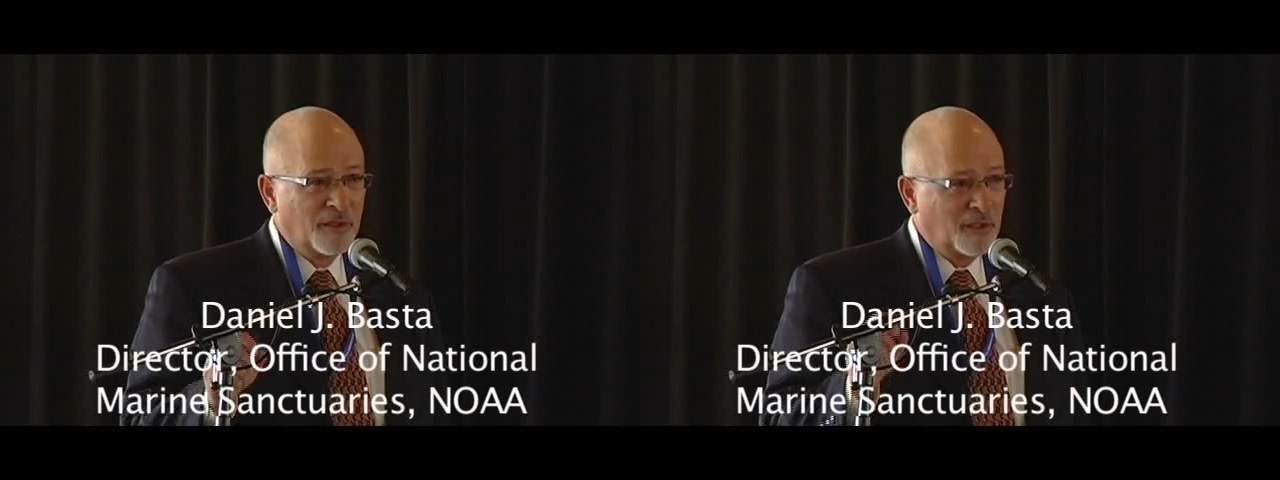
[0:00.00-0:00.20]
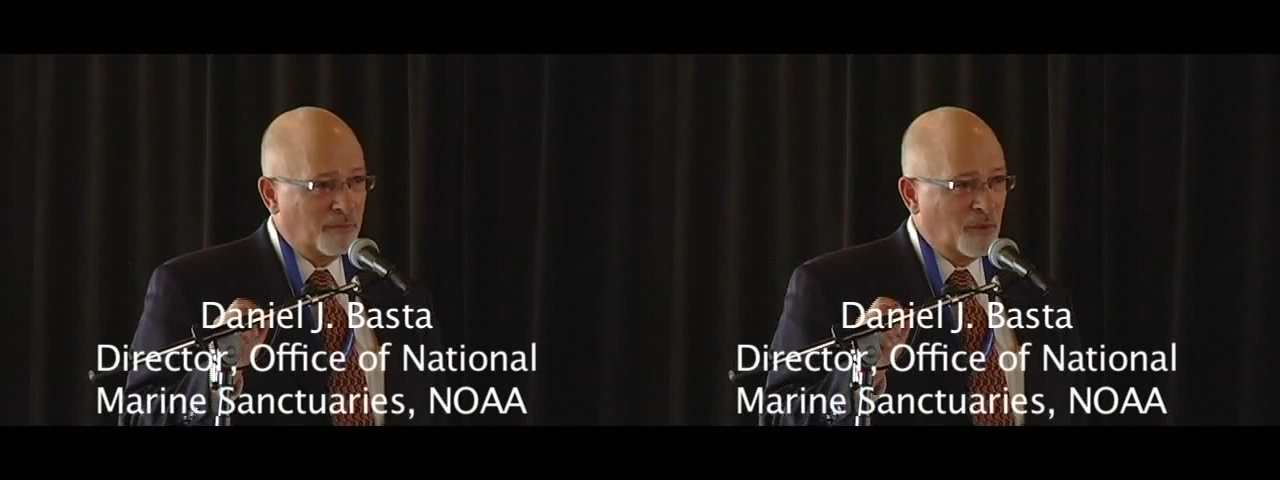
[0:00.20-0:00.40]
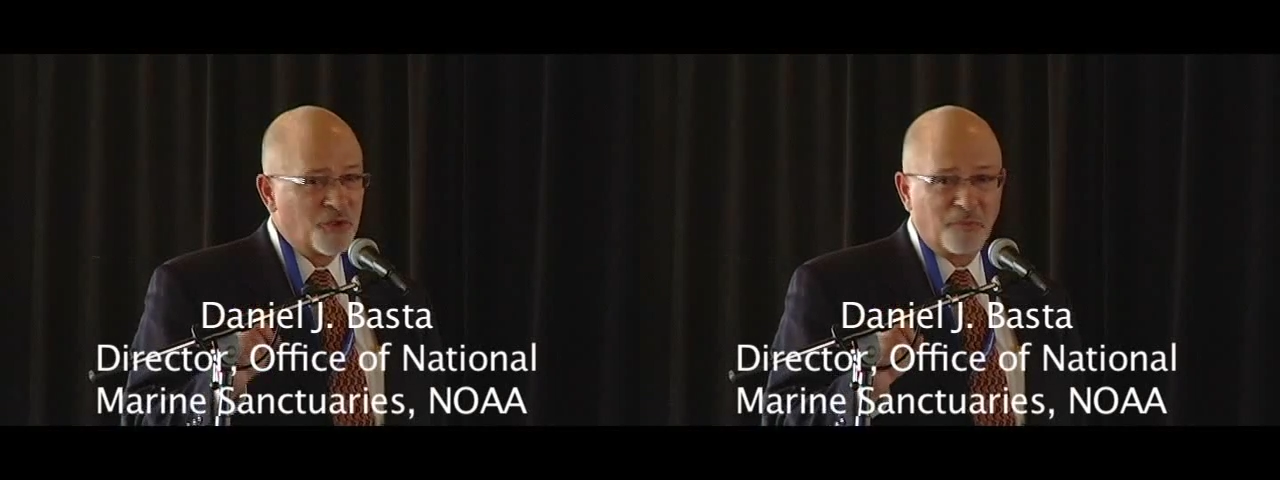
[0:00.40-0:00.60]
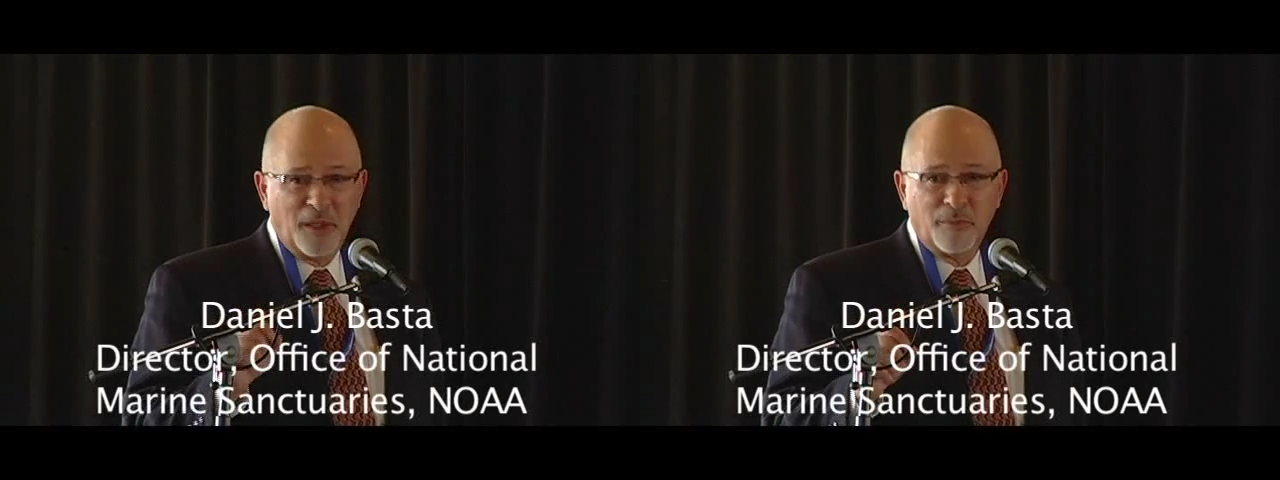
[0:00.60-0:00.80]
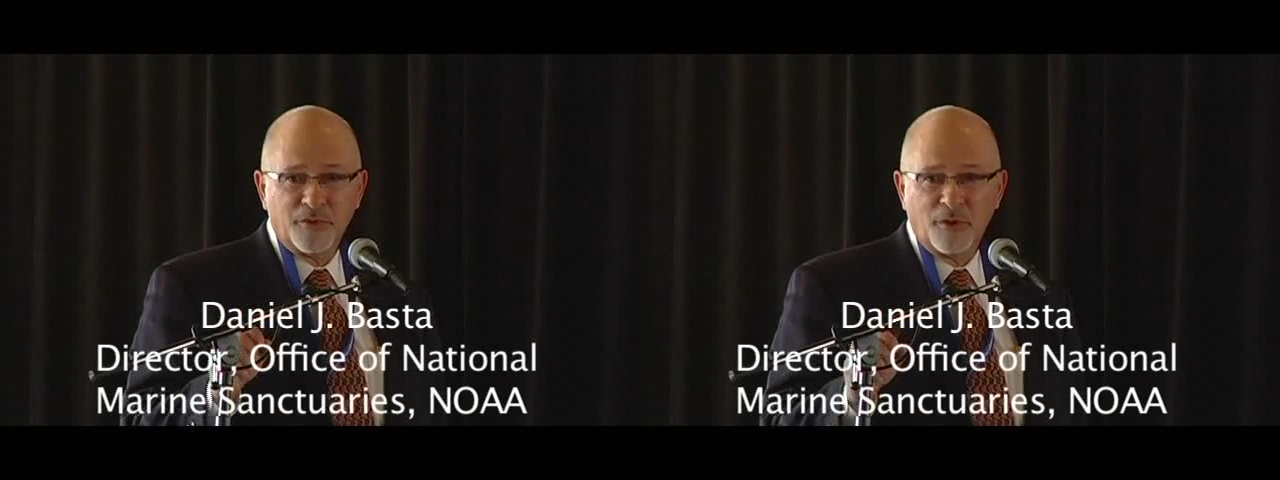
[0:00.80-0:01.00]
that most
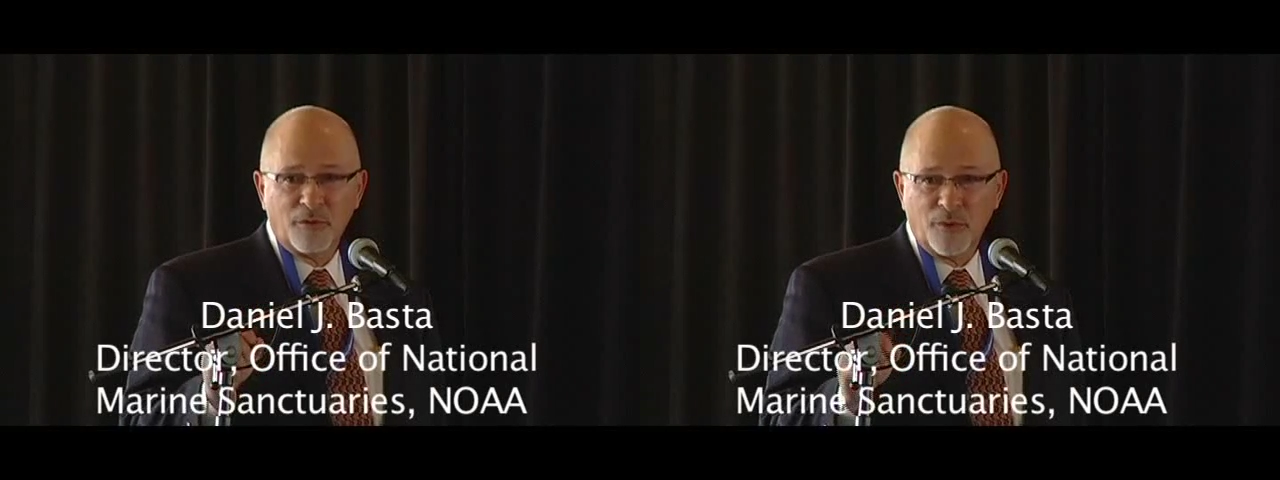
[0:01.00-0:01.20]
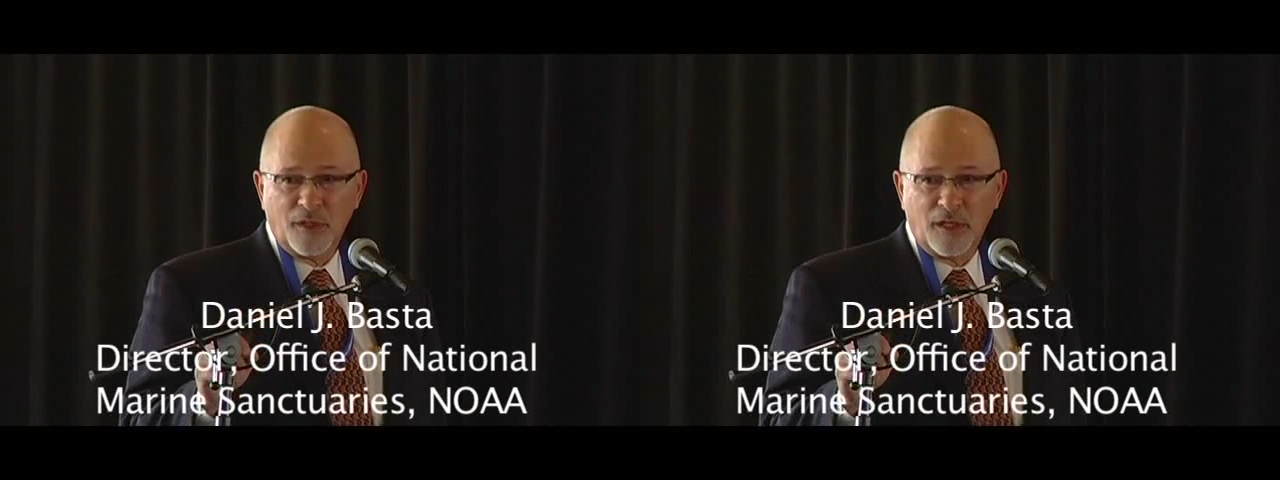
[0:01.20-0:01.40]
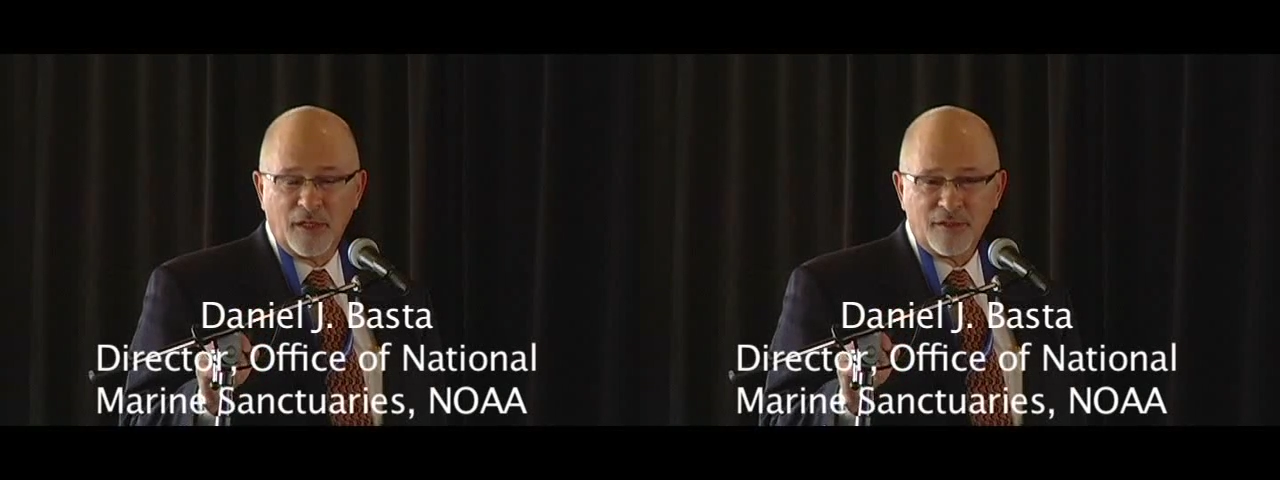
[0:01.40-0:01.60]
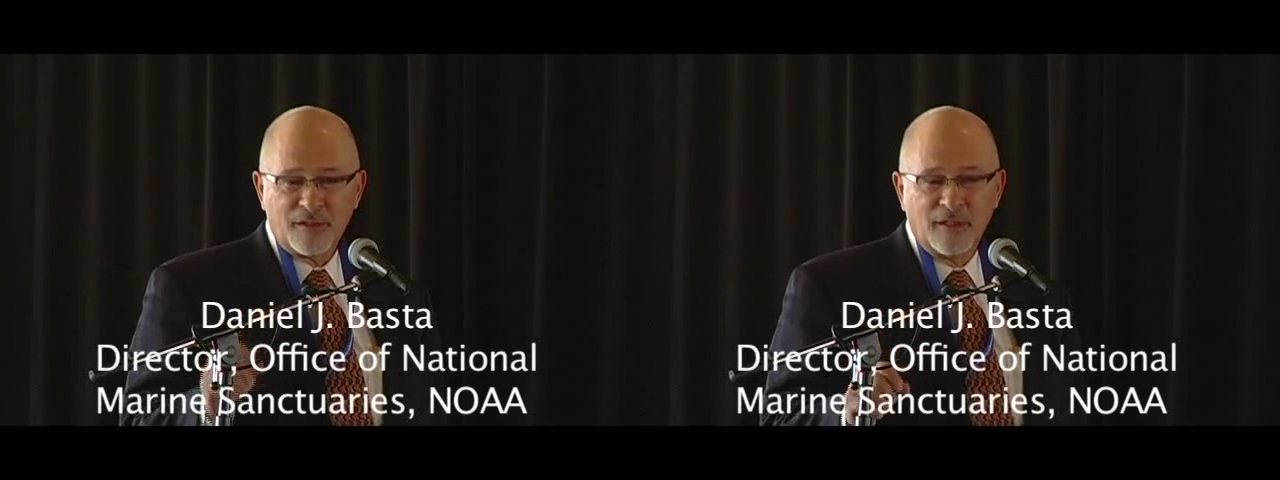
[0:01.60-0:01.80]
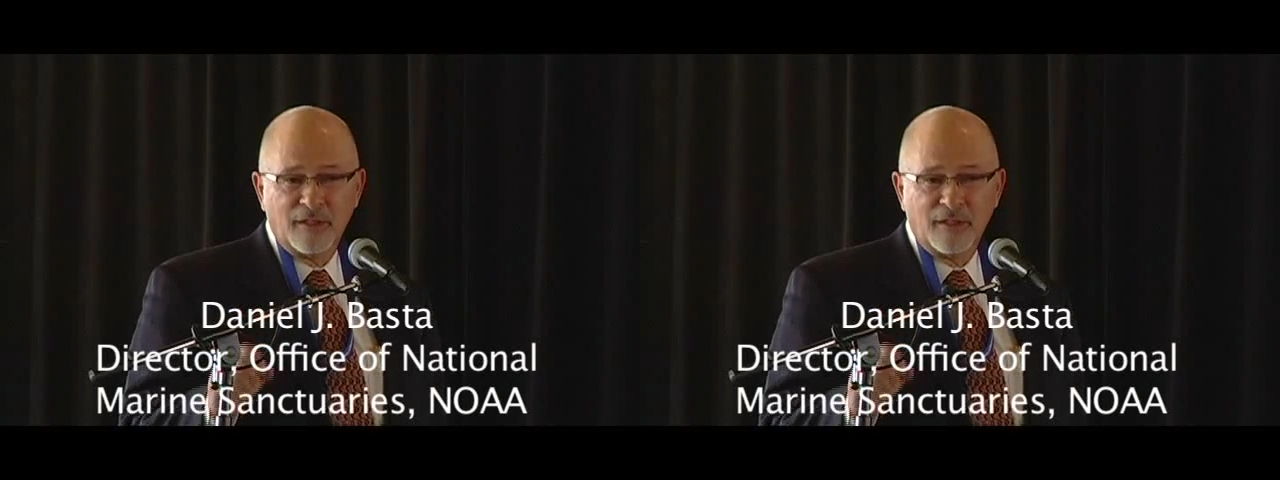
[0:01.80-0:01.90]
people don't realize.